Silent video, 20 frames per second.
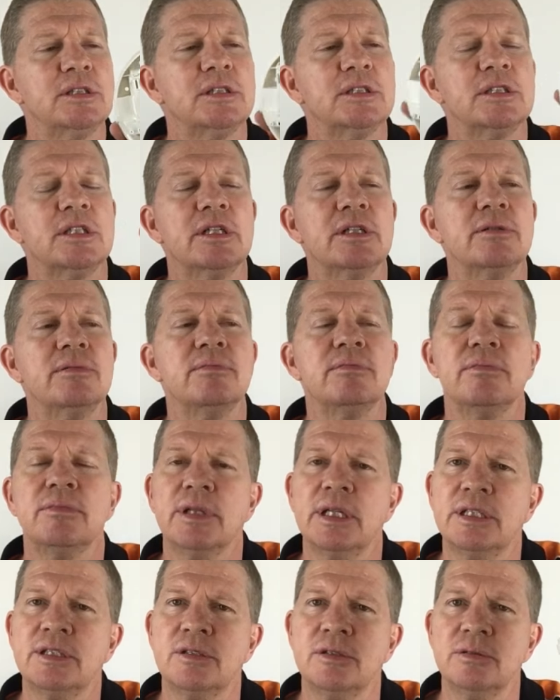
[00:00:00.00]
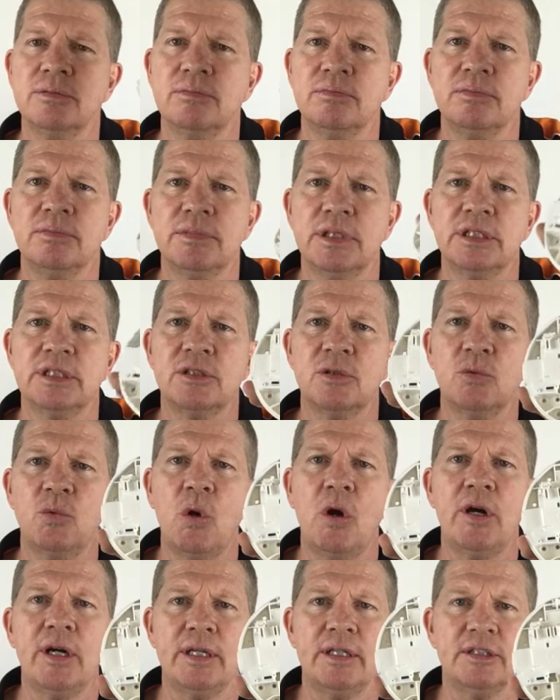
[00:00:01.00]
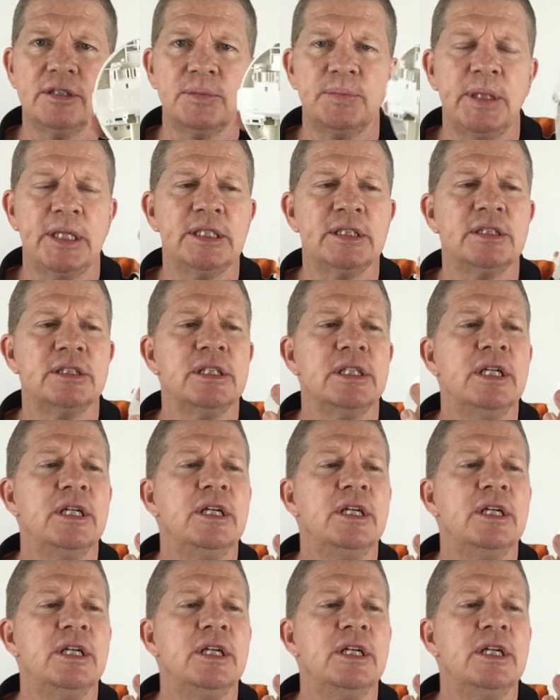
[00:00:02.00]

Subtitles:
So that's a wireless base.